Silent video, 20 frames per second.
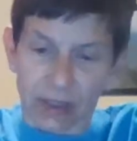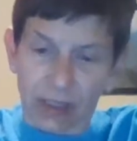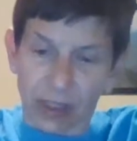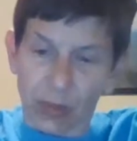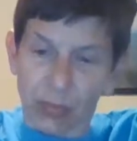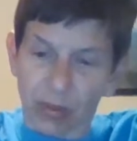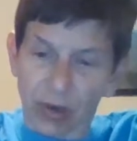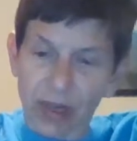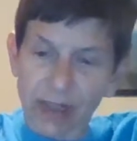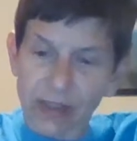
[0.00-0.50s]

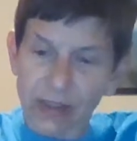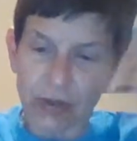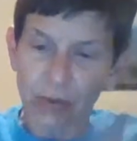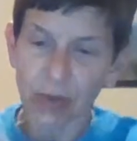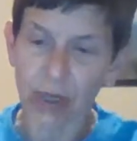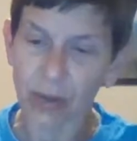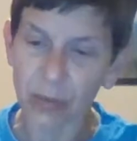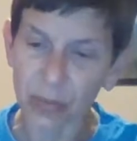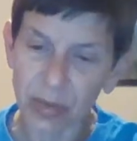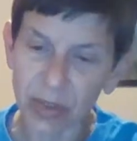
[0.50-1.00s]
He pranced
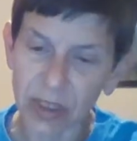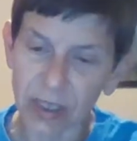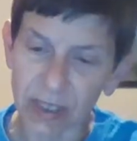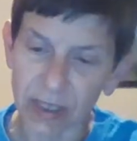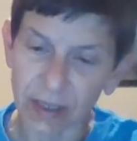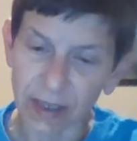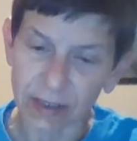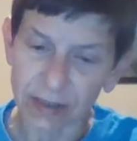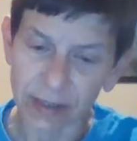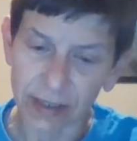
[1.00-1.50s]
around
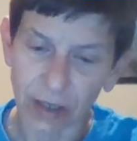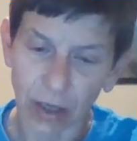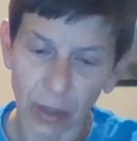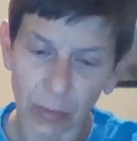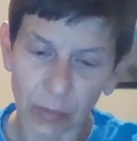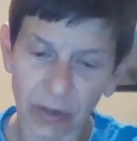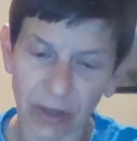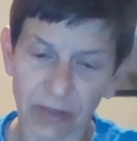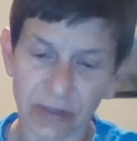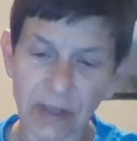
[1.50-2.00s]
Petey as he
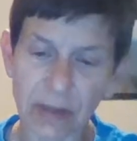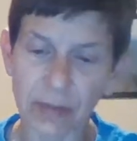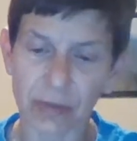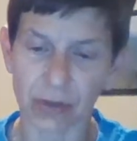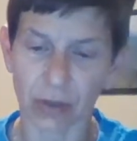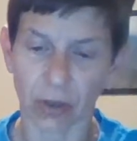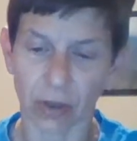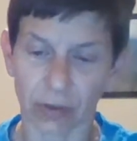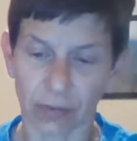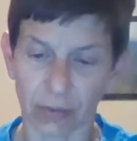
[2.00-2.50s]
hummed the theme
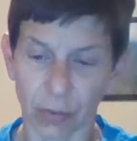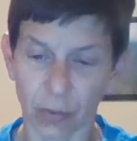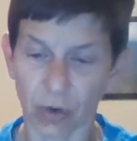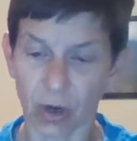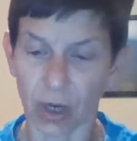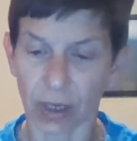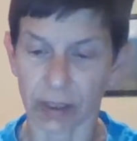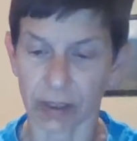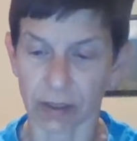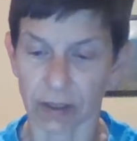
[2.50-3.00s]
song from
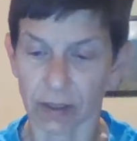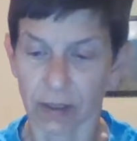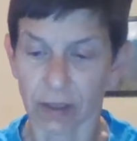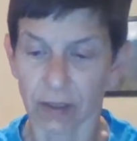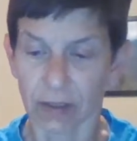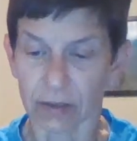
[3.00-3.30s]
Rocky.